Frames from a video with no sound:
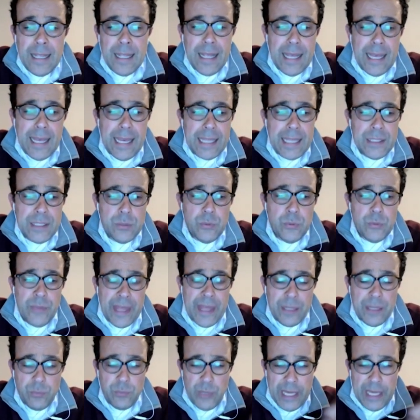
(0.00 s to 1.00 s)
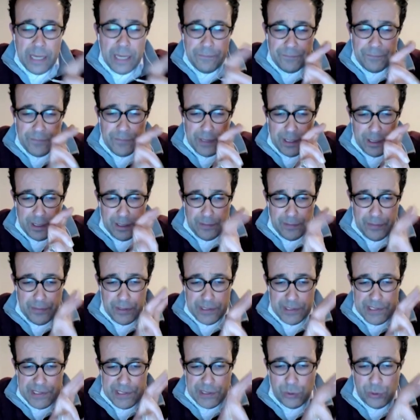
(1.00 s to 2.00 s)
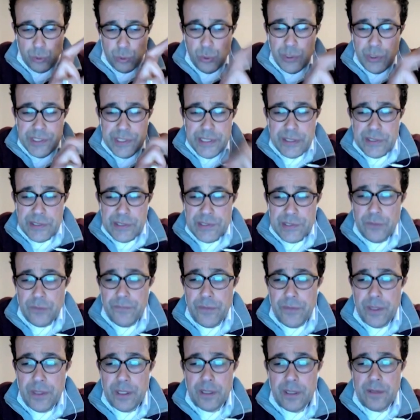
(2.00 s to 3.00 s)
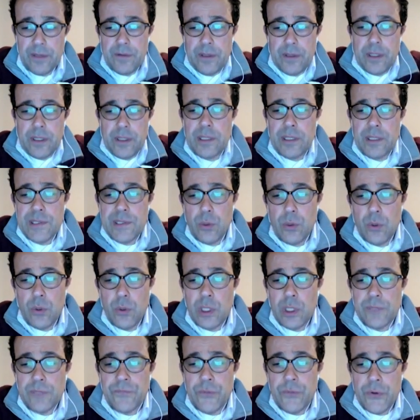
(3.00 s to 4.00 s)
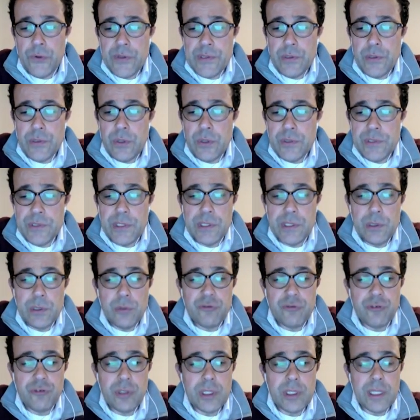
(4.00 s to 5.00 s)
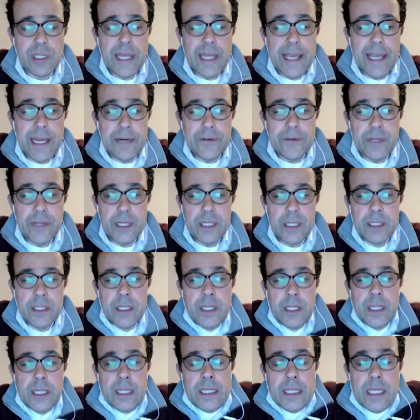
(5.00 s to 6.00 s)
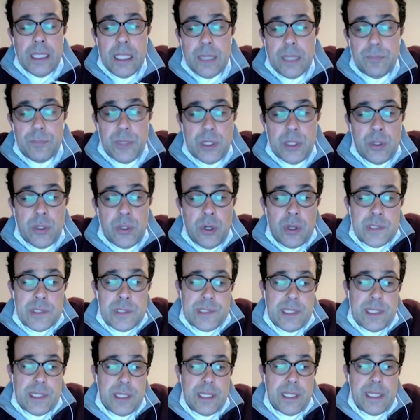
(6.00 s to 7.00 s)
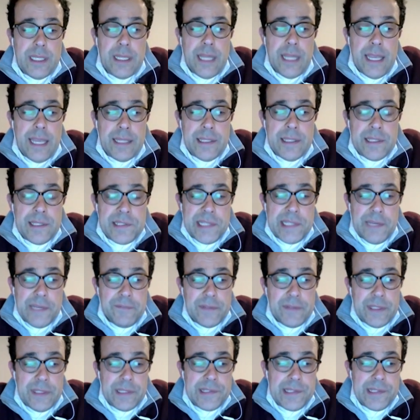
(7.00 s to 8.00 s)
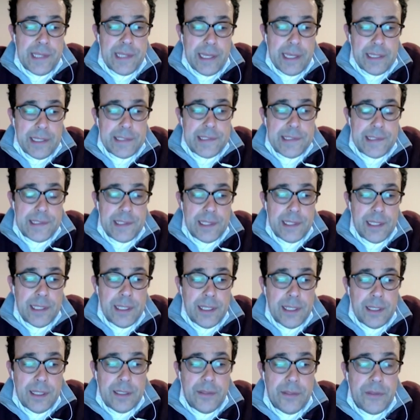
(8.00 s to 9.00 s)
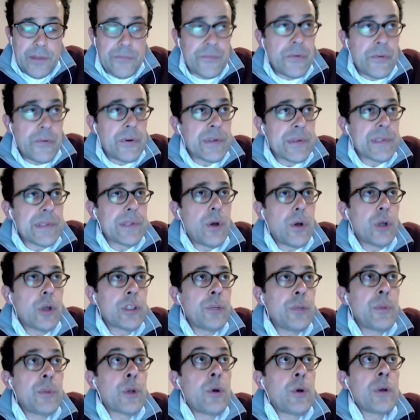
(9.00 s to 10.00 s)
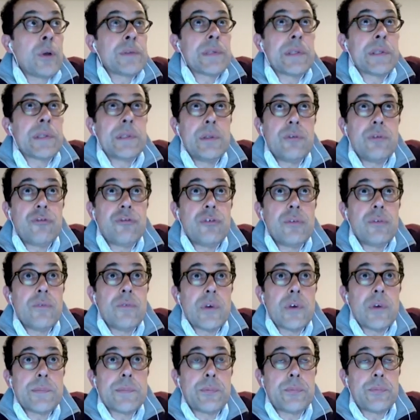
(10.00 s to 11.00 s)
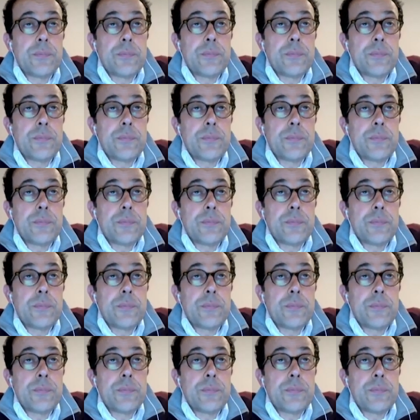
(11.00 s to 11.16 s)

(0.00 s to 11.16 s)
And then we have these 2 years of the so-called first constitutional era, because in 1876, the first Ottoman Constitution was